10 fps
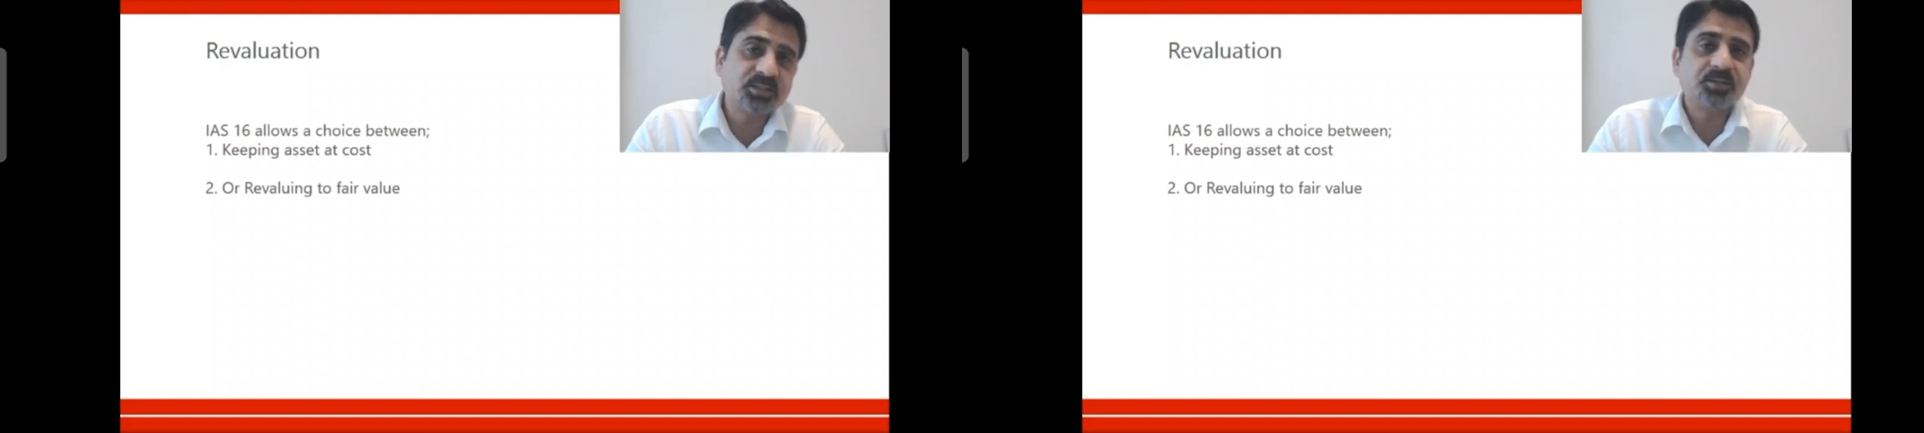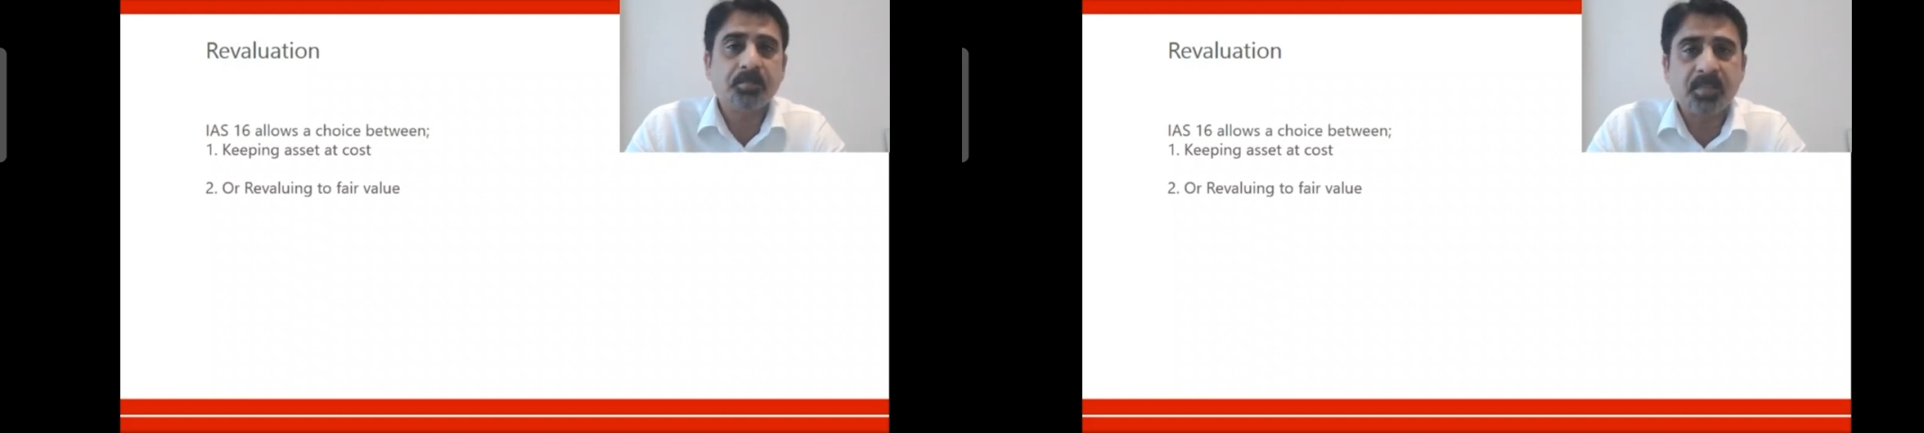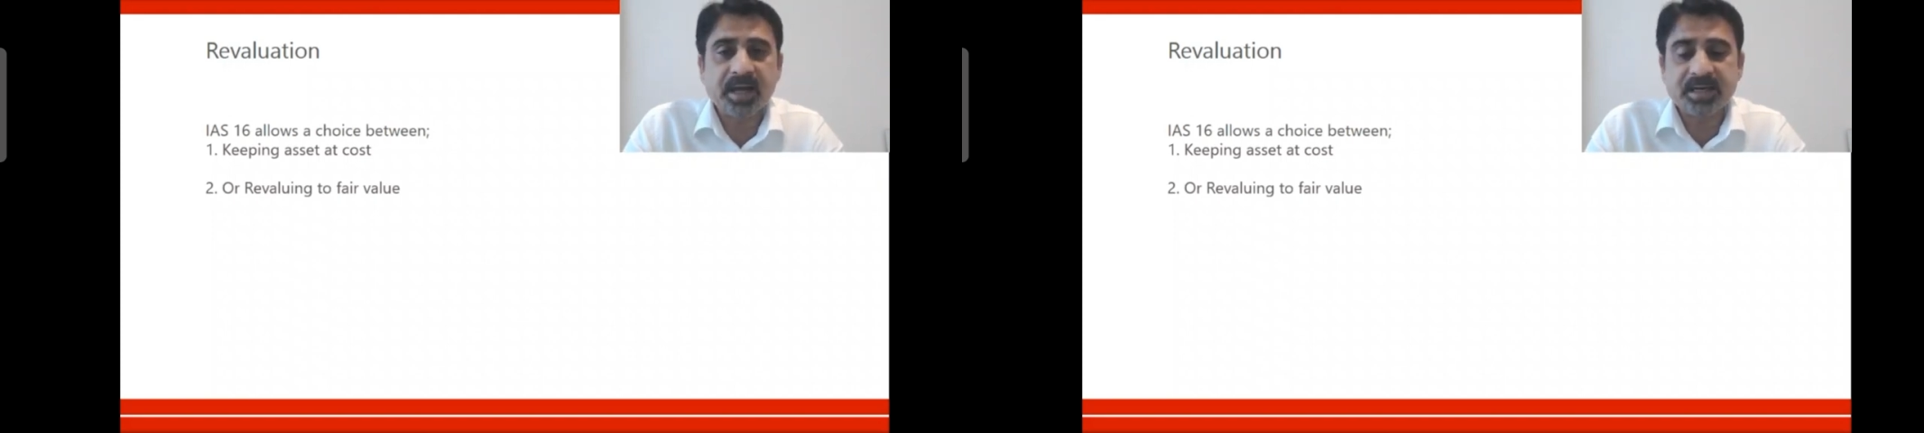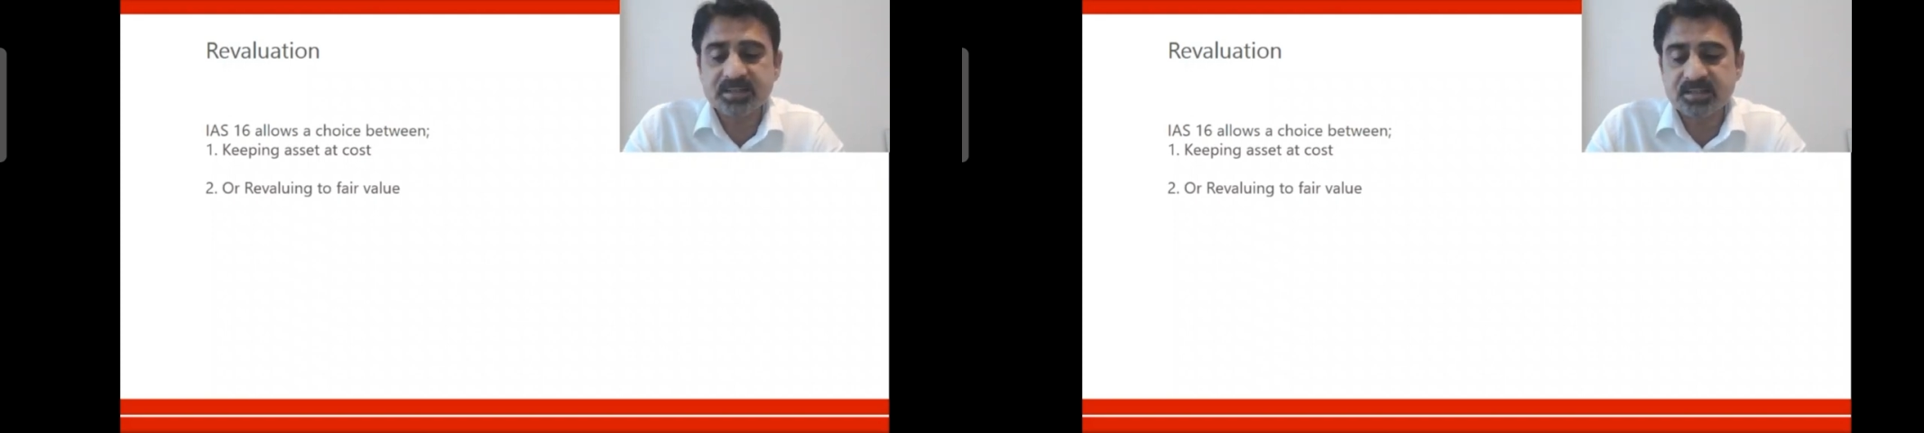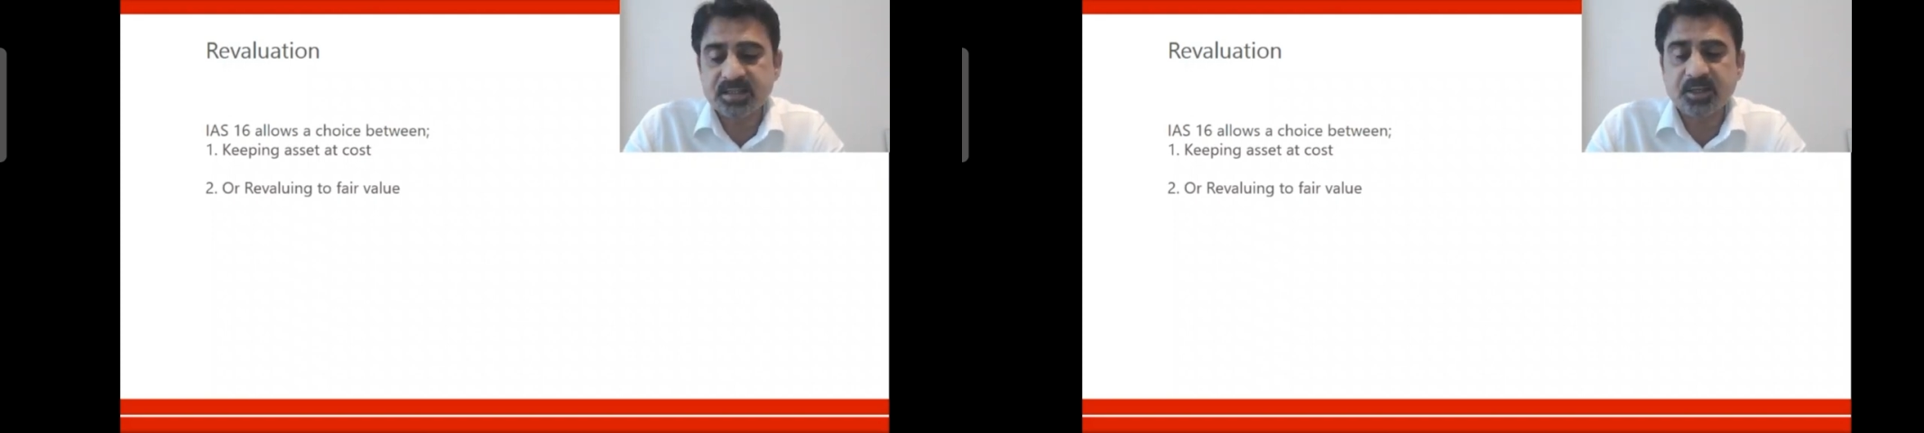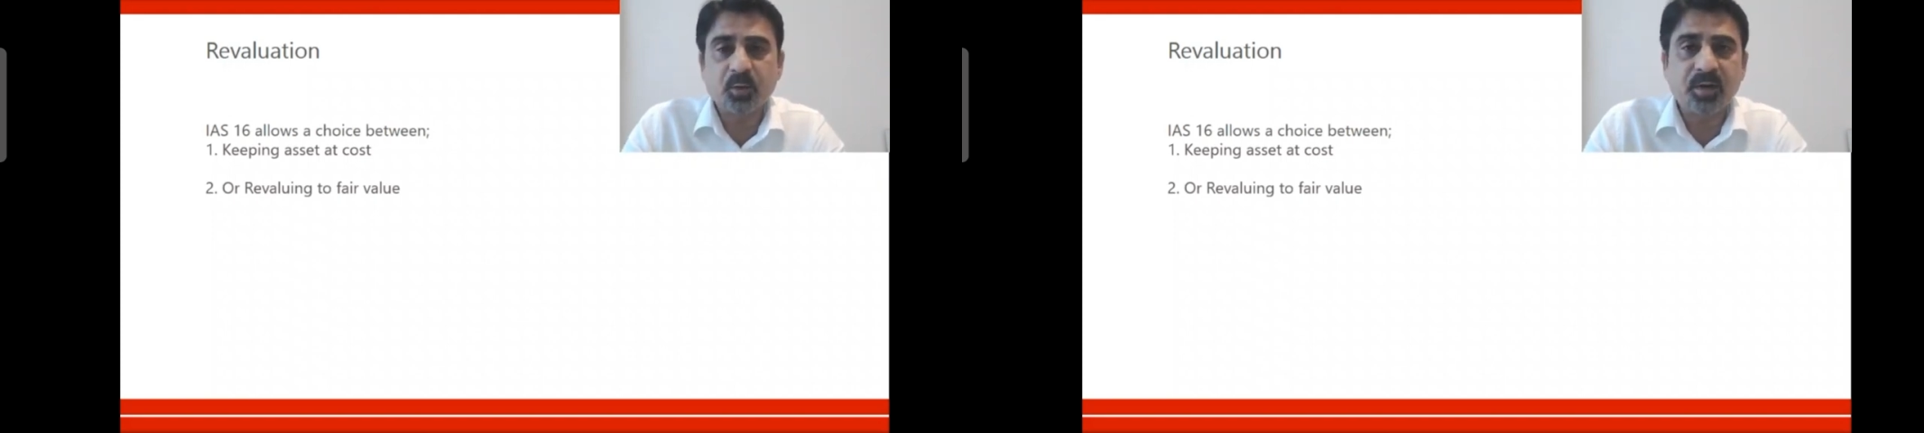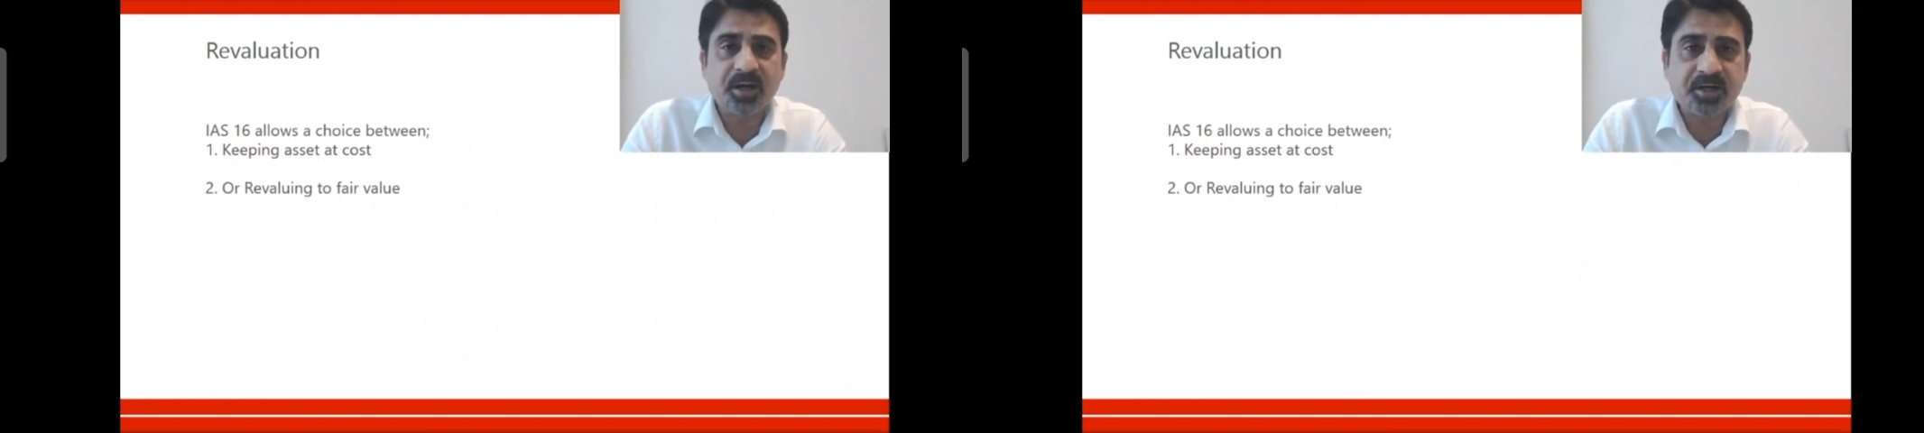minus the accumulated